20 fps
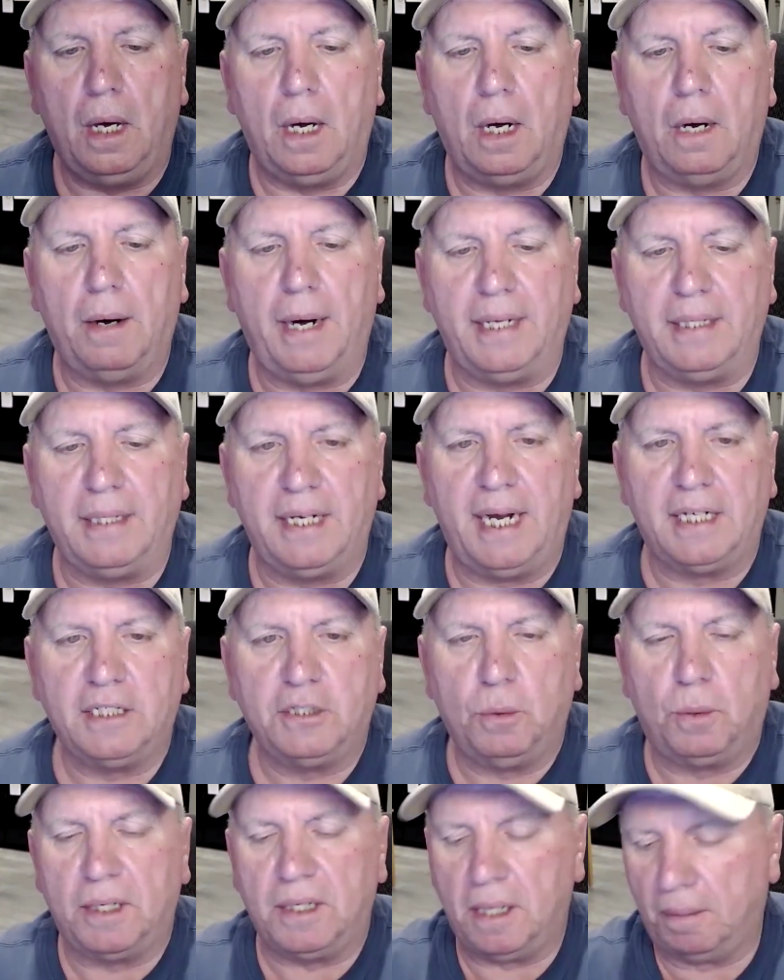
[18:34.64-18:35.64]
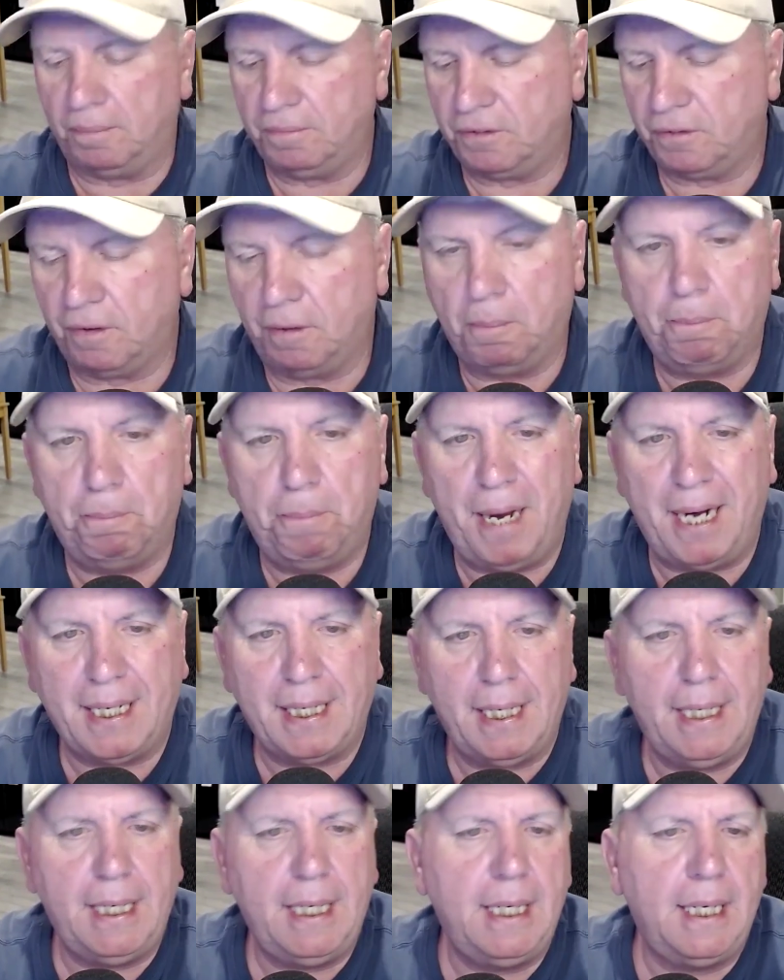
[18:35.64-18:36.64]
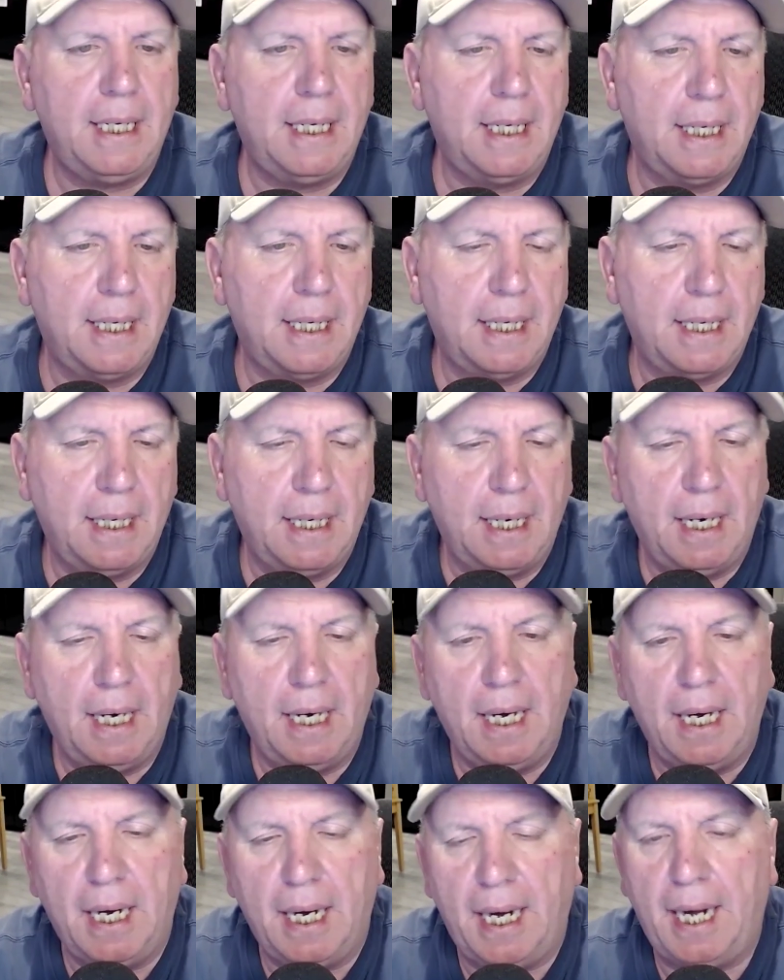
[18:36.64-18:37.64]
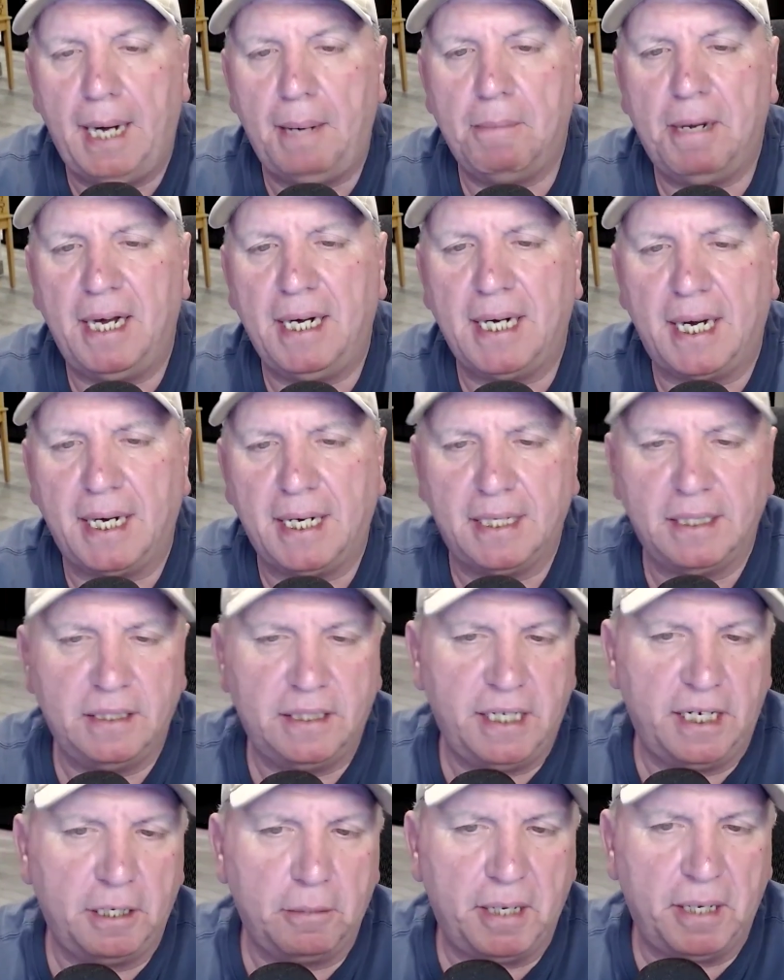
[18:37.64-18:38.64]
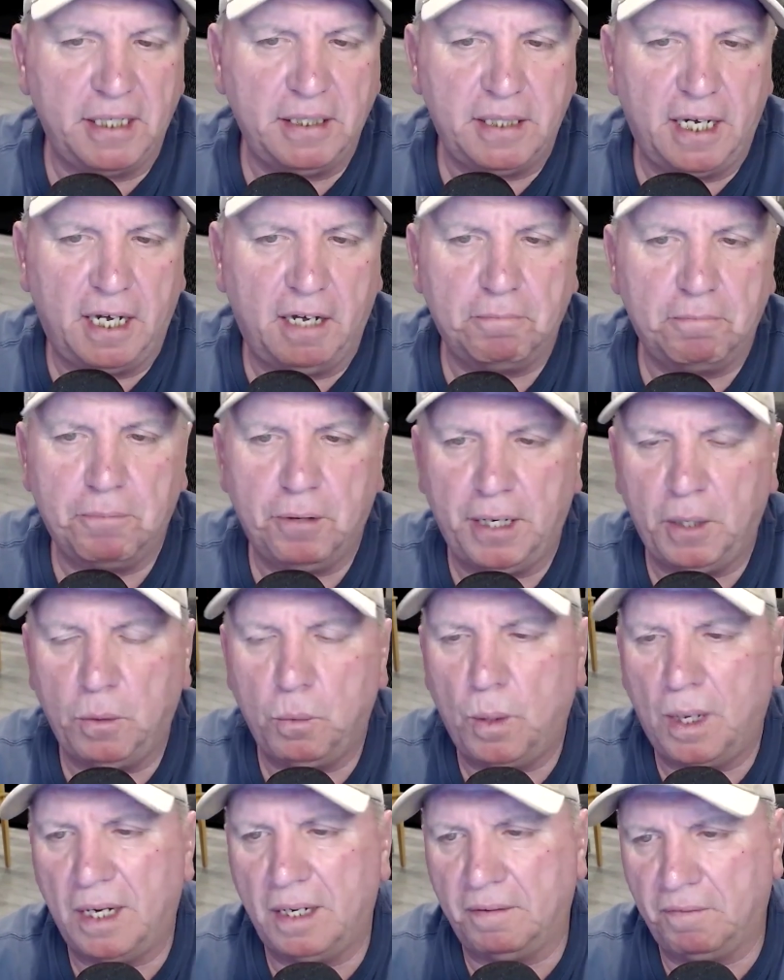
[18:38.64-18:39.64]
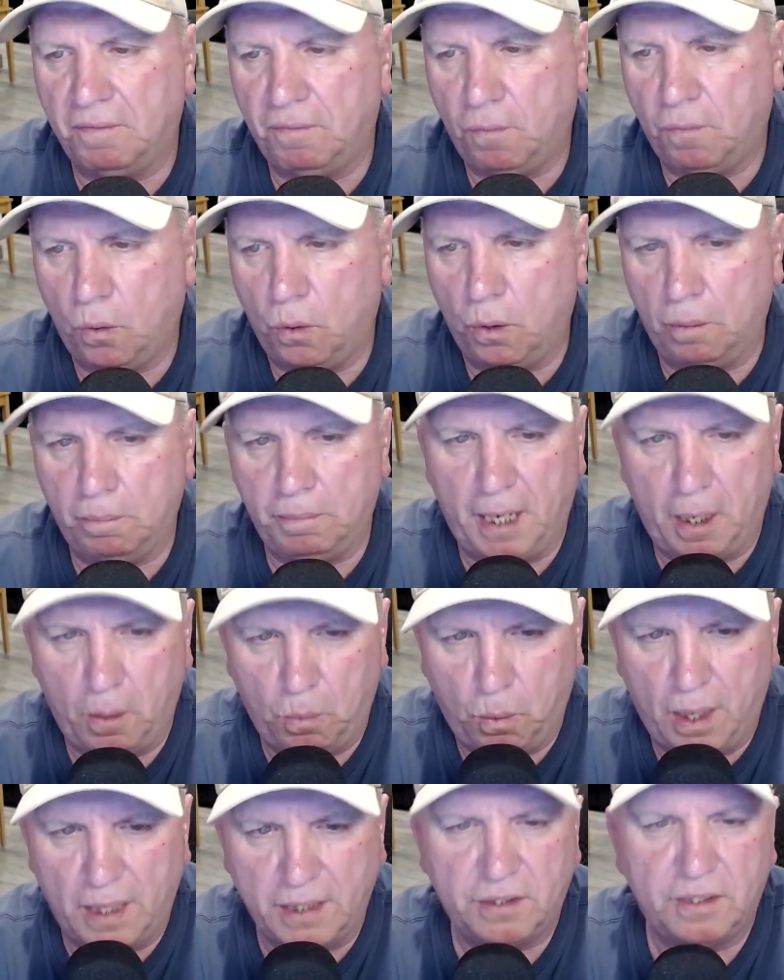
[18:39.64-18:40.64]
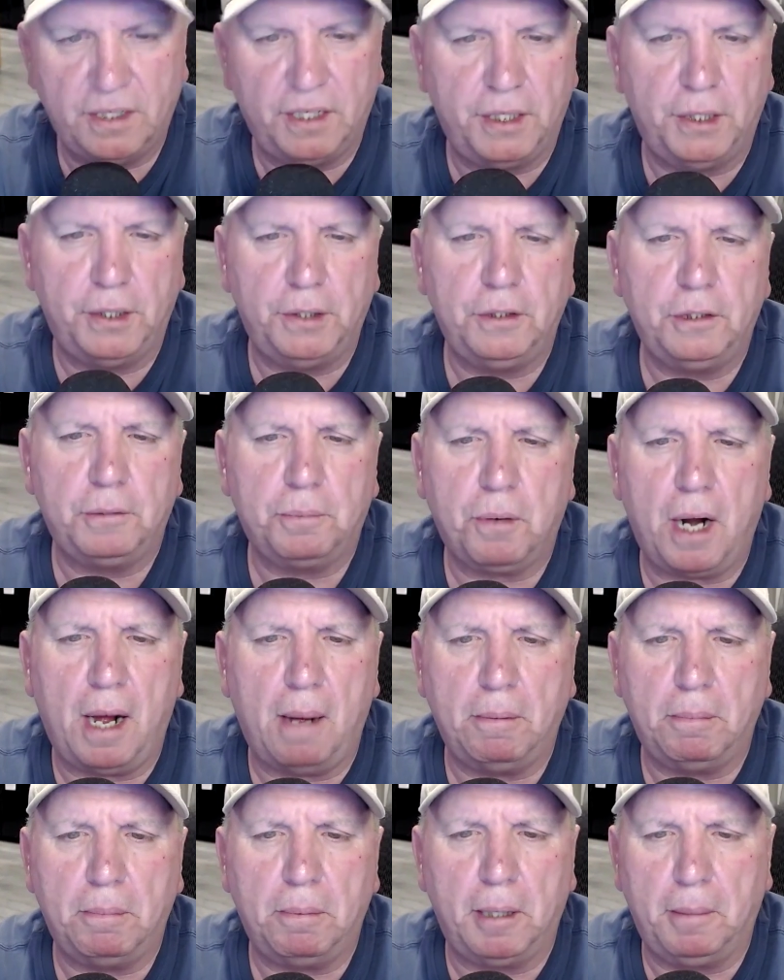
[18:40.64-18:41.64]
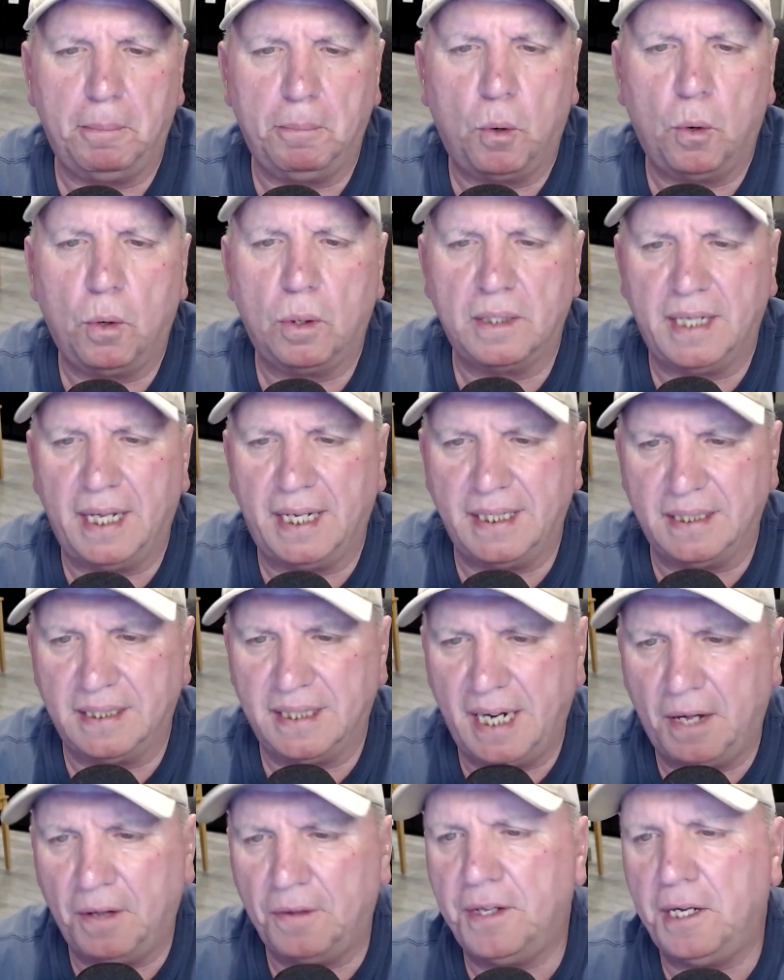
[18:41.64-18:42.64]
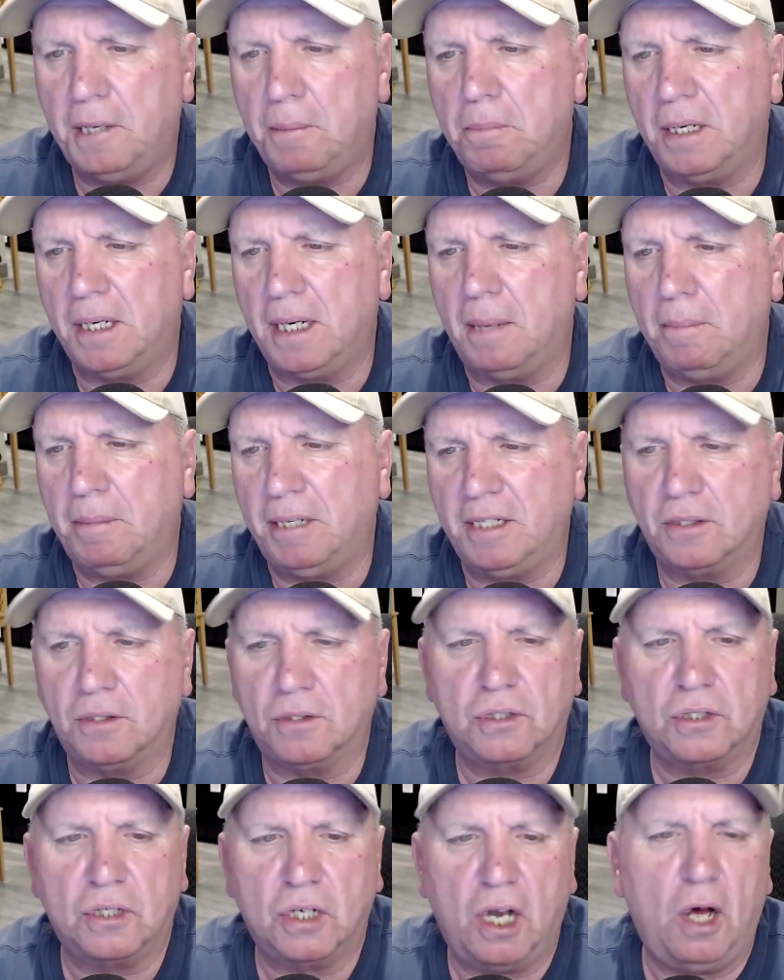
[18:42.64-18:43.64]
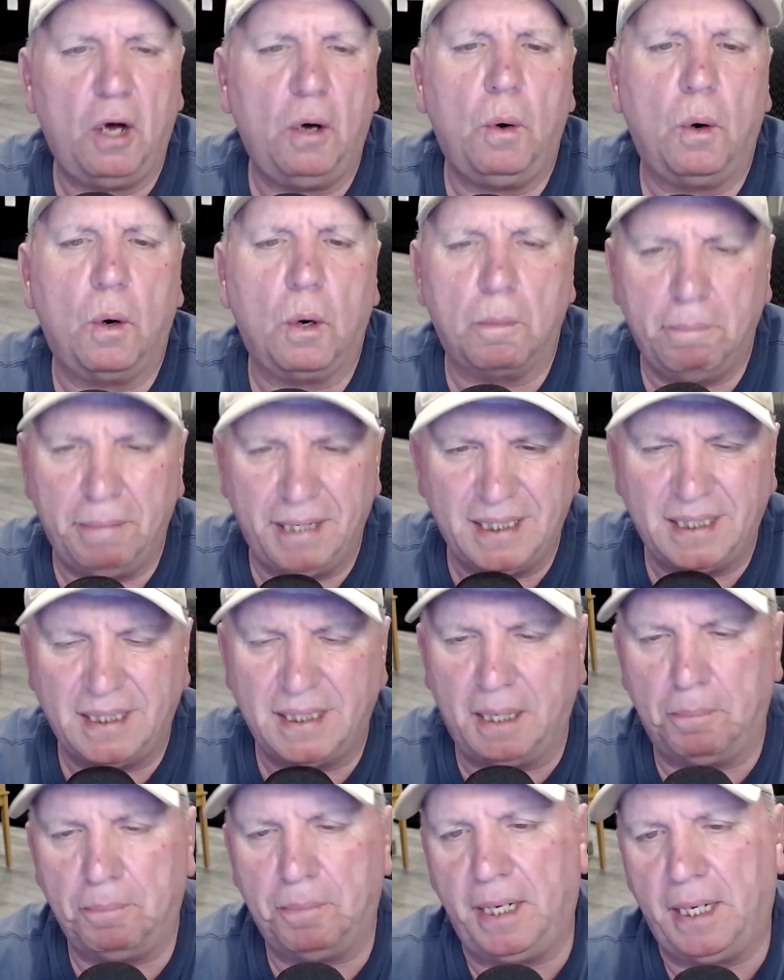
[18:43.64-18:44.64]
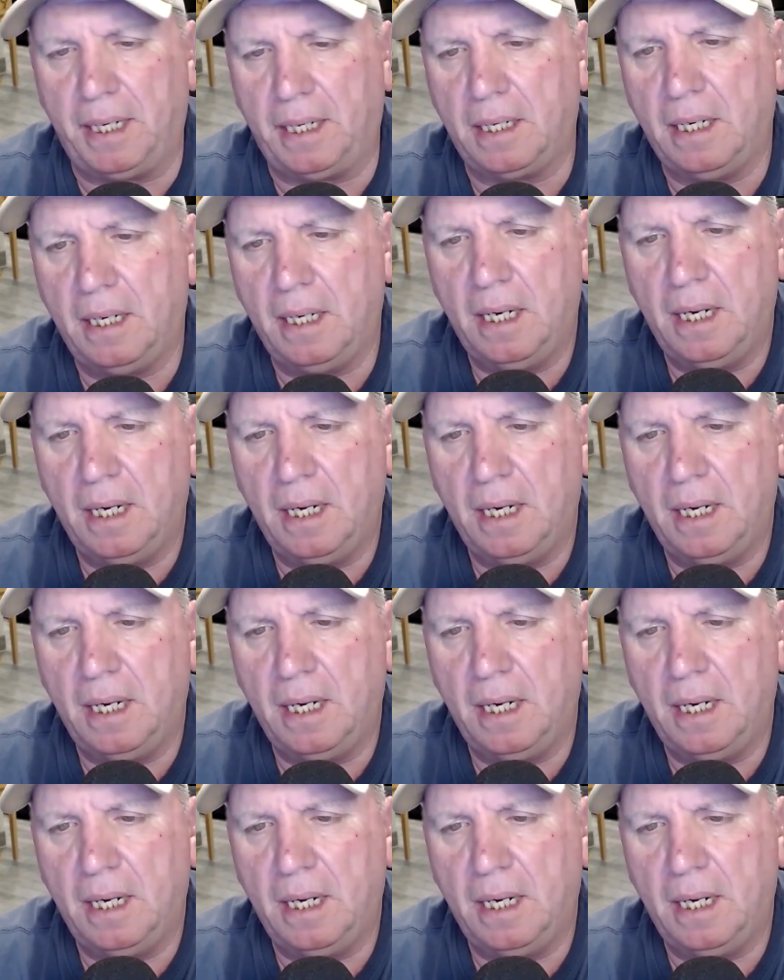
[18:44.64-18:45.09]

All right, the next one comes from Becky Hey, Mike, I consider myself pretty well informed. I watch the news probably more than is healthy, but I'm either slow or miss something.